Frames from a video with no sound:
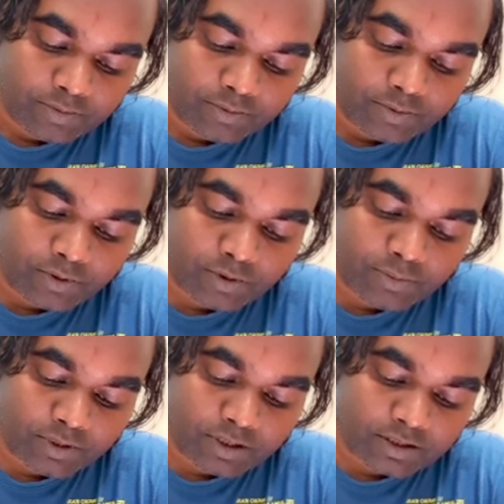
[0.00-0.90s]
4
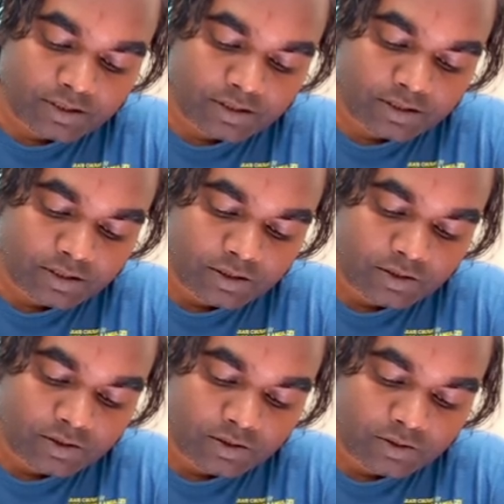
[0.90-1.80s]
plus
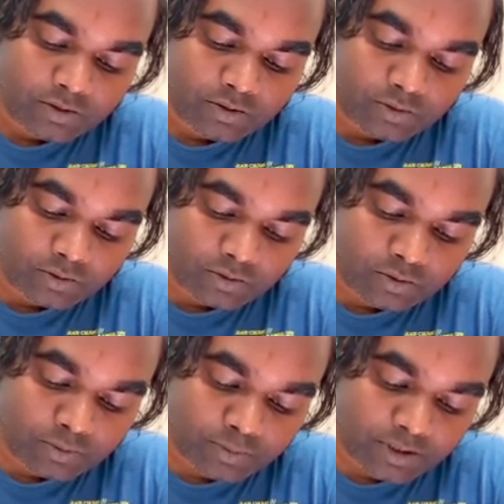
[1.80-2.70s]

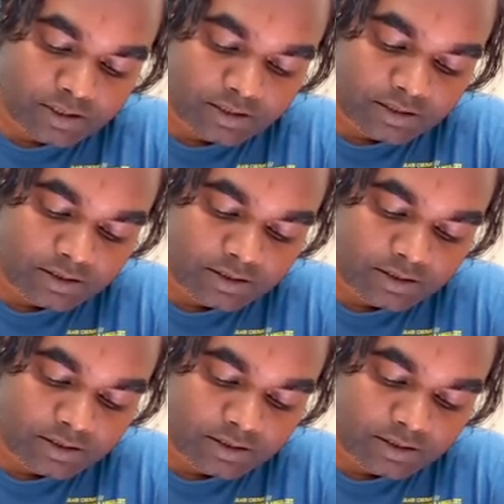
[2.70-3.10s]
2 plus